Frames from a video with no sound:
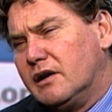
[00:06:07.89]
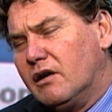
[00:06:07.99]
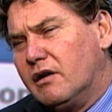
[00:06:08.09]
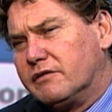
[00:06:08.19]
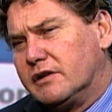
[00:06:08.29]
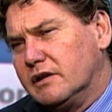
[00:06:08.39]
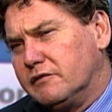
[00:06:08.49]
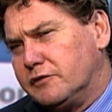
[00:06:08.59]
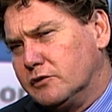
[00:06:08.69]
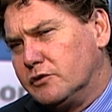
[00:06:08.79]
of clean
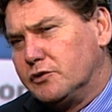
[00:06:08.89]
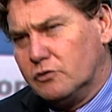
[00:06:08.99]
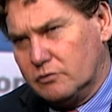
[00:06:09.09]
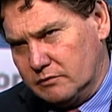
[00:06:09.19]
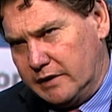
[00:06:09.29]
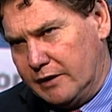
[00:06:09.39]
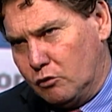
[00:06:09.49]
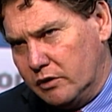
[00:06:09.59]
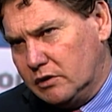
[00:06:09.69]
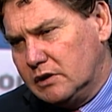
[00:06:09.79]
fuels and
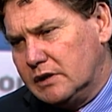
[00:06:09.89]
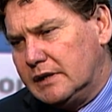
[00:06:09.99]
oil.